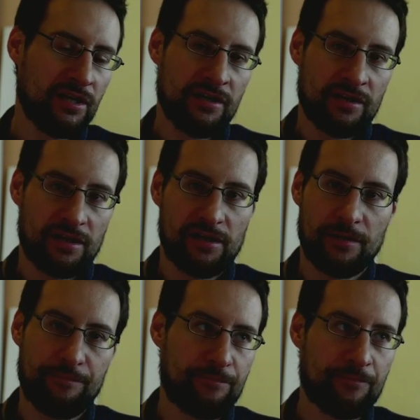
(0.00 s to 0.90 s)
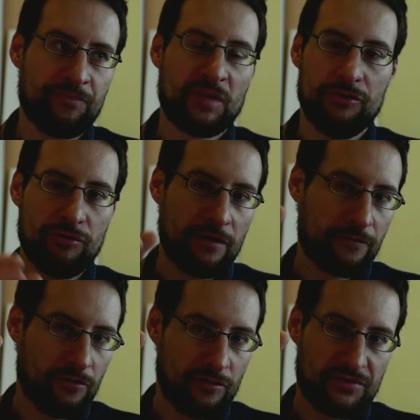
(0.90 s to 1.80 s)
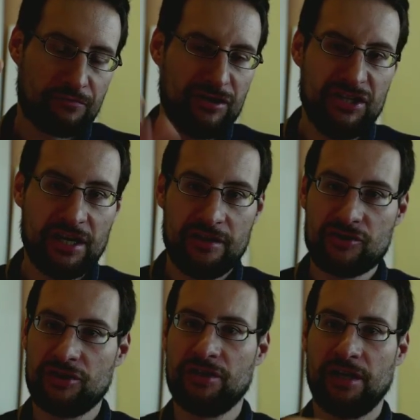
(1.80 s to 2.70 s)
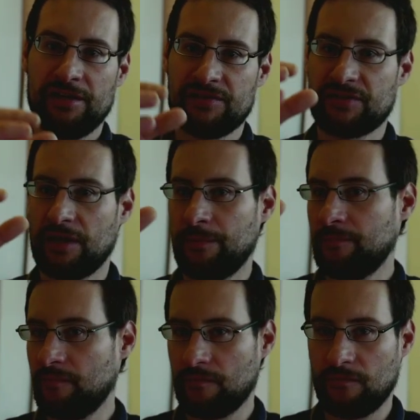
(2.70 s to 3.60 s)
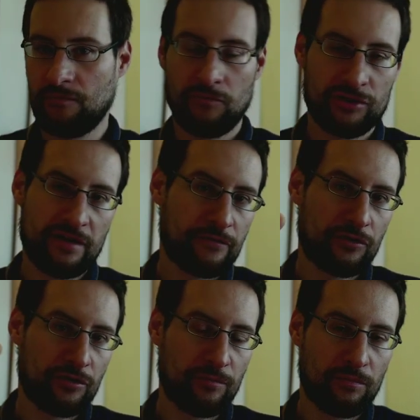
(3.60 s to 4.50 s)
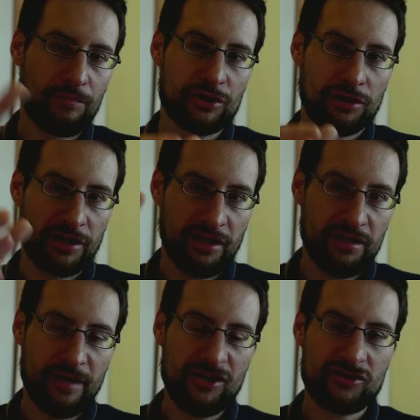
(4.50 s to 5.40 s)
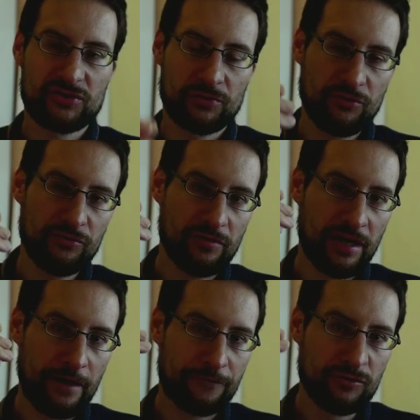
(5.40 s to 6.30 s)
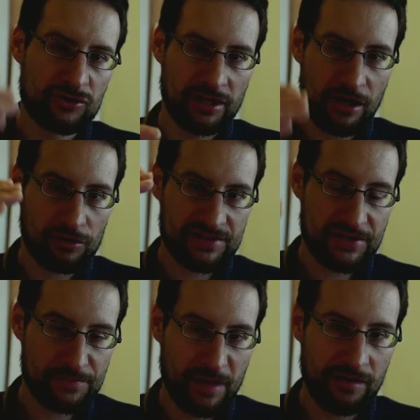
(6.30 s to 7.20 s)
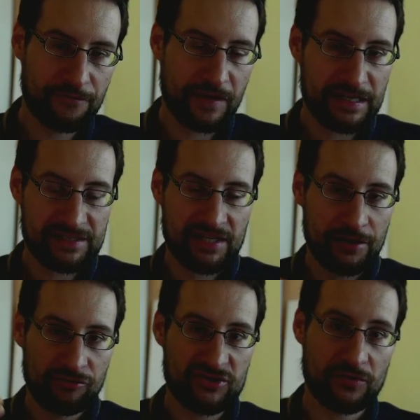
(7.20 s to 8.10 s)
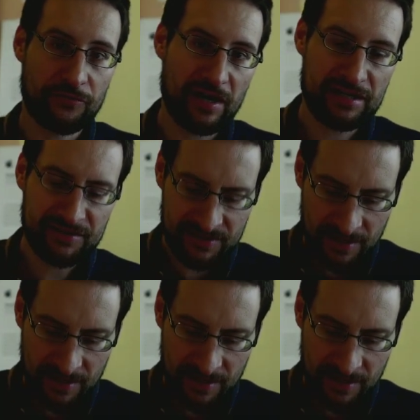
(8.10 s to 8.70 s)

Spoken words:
you have a 3D engine and some whatever model and animation. So you have usually all this many files, hundreds of files.